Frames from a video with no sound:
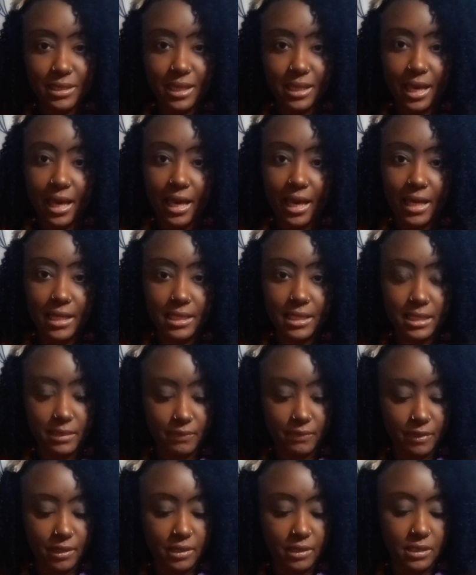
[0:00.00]
You guys,
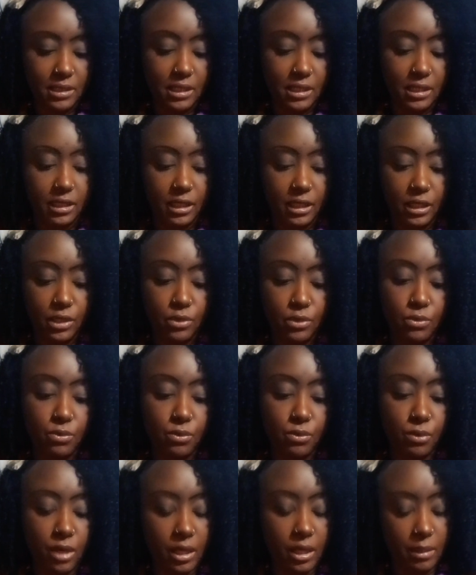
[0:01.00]
if there's anything you
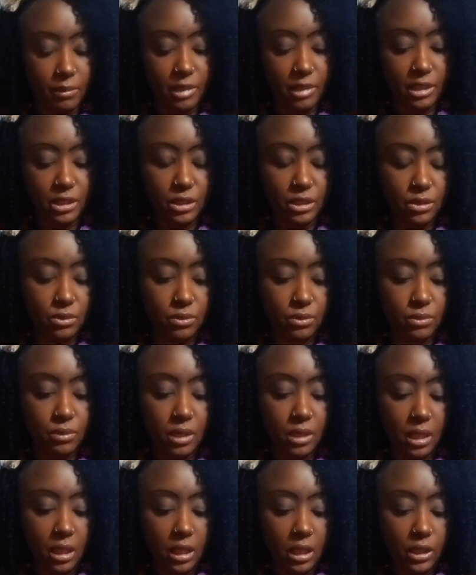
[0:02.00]
want me to
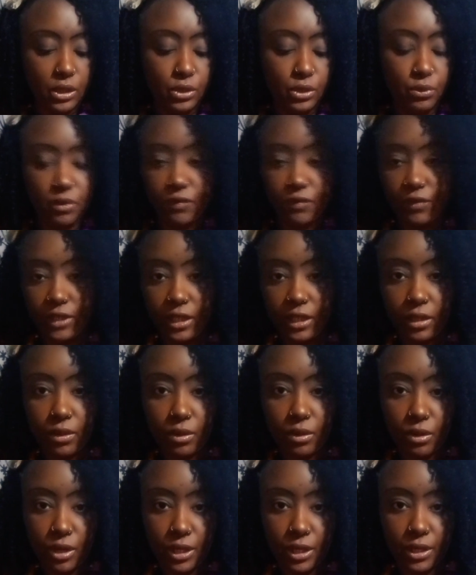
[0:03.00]
do a video
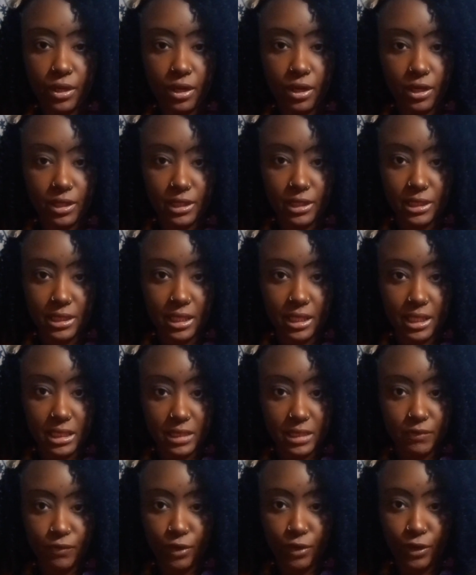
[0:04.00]
on or
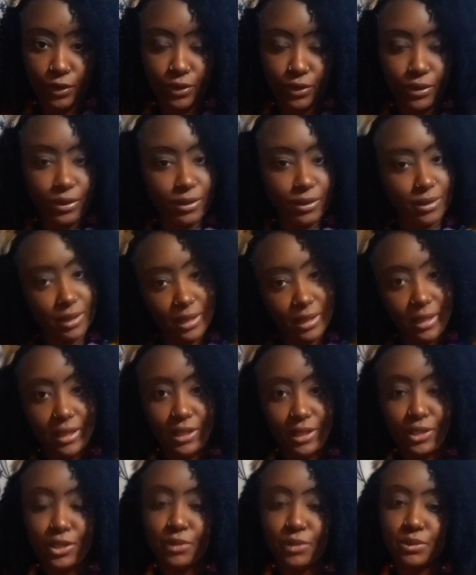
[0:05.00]
discuss further,
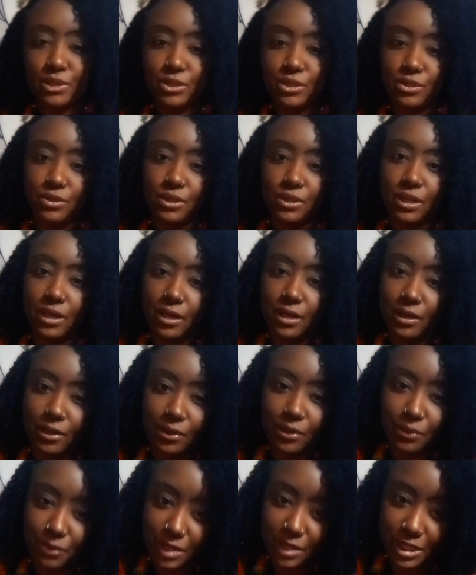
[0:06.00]
you know what to do, y'all.
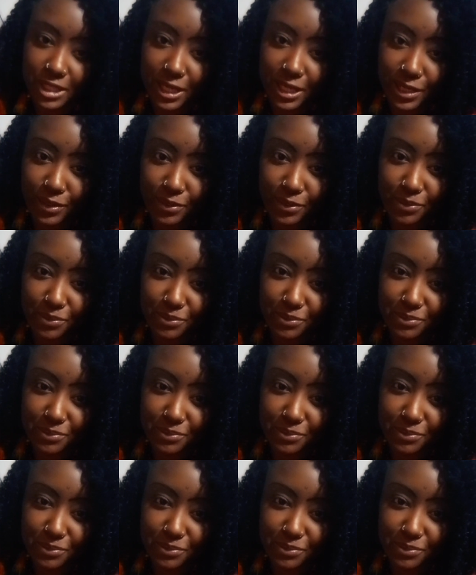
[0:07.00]
Reach out.